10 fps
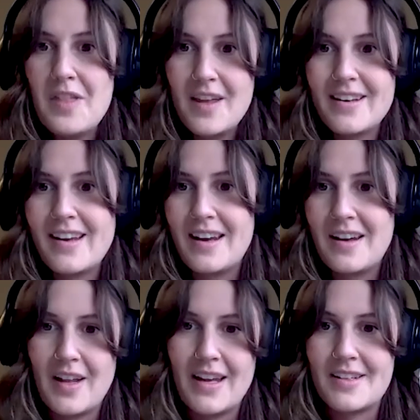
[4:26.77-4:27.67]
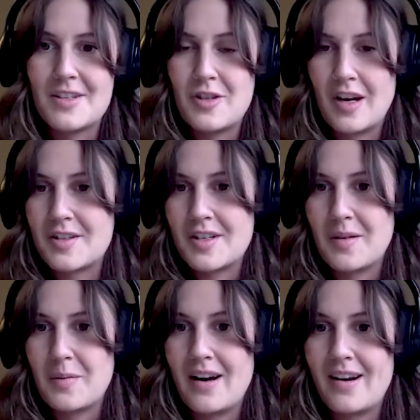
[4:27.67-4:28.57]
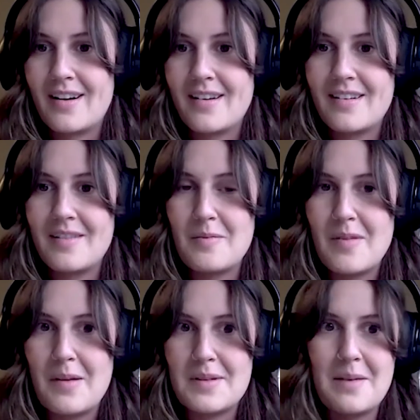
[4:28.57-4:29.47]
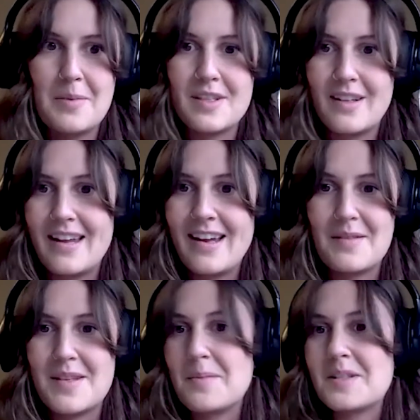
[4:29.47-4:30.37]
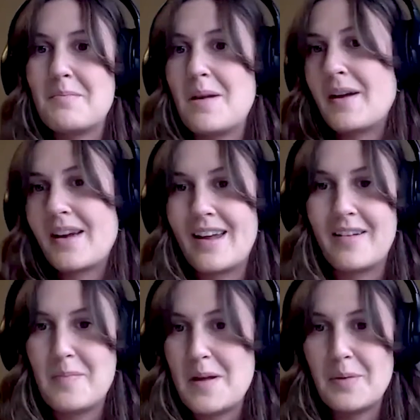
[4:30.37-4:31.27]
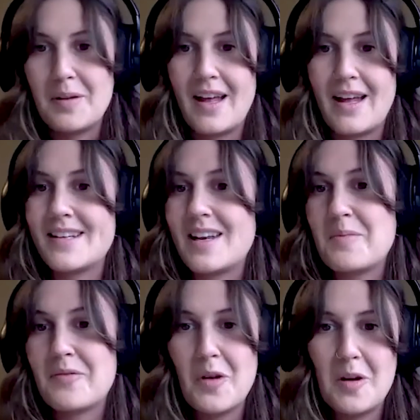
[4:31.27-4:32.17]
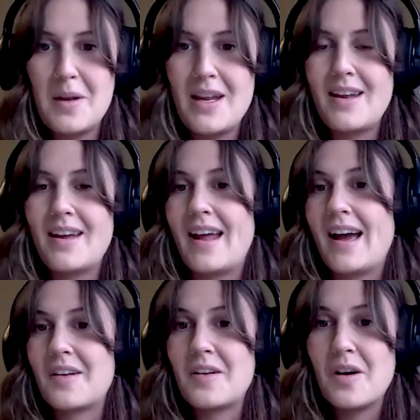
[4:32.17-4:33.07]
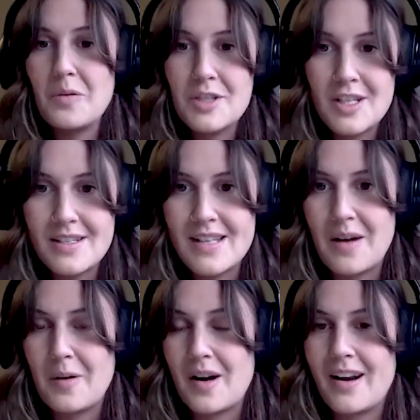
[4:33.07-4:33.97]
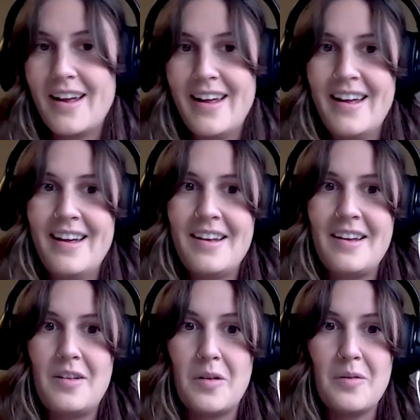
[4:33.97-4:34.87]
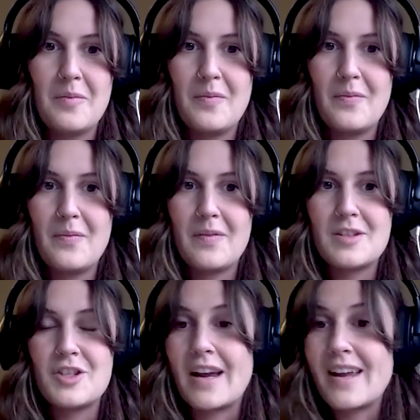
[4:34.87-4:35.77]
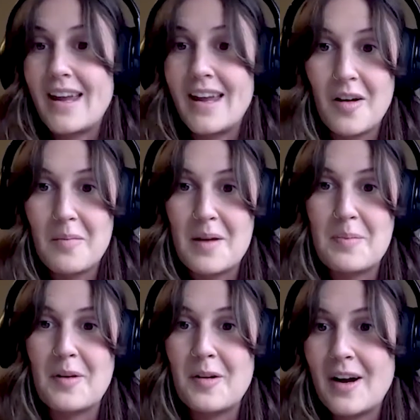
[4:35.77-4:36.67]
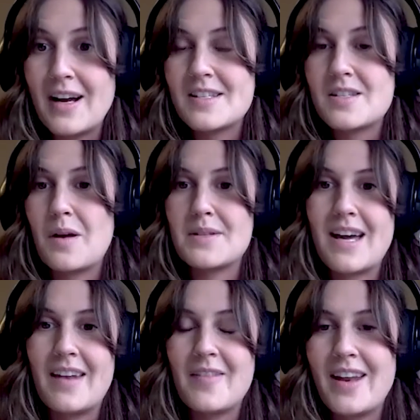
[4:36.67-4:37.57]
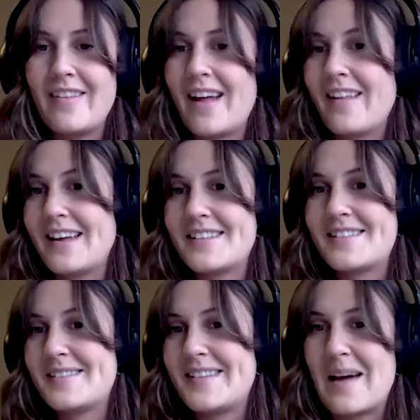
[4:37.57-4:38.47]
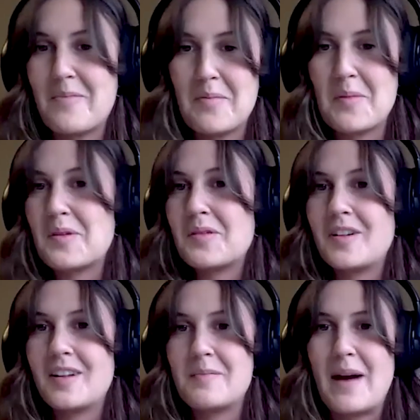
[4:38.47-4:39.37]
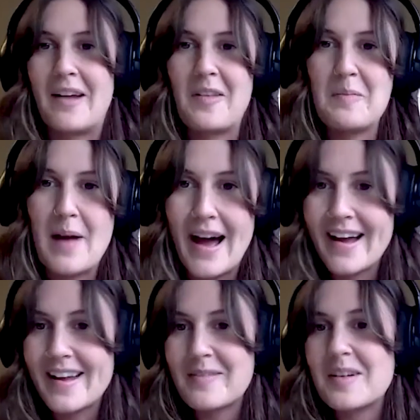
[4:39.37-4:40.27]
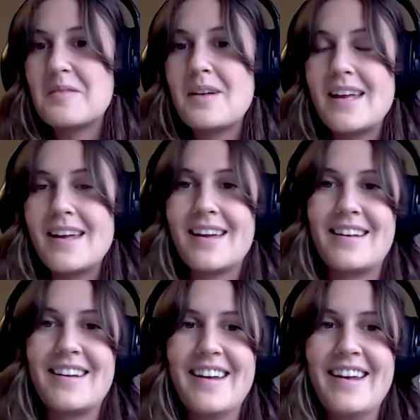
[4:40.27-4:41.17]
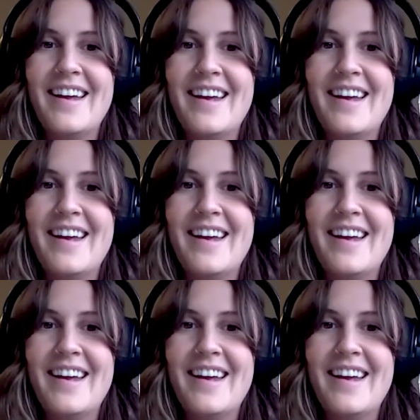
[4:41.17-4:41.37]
within kind of like a structure where it was able to like I was able to mimic kind of people that had done it before me and I had coaches that were you know checking in on my progress so I was kind of getting that like stamp of approval and pat on the back every week and